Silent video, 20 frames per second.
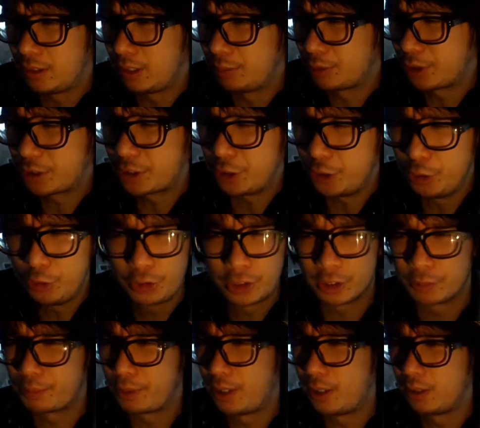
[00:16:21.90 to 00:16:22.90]
I'm such a
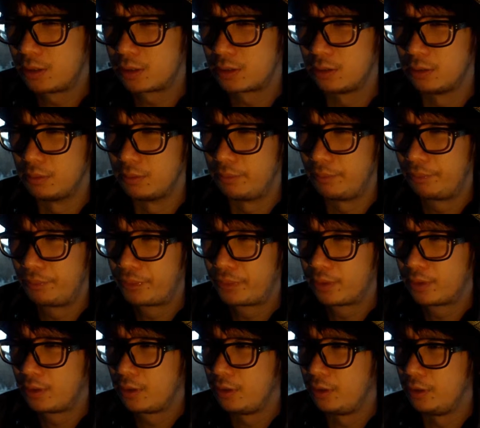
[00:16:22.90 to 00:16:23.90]
useless person,
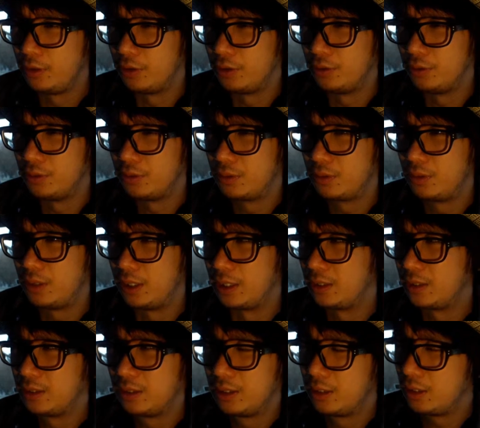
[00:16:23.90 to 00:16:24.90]
you know,
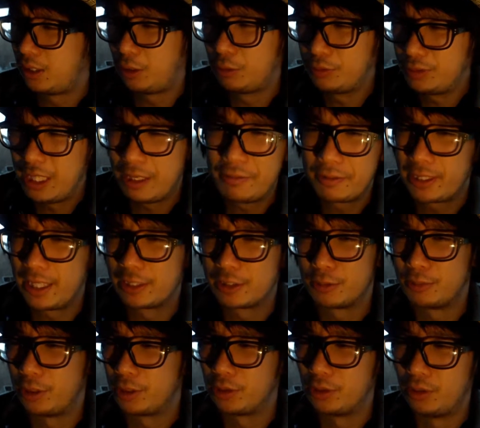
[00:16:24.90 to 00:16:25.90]
like, I'll never get
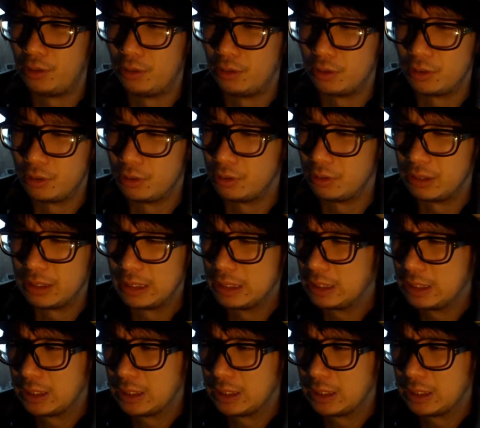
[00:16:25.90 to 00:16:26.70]
to my goals, you know,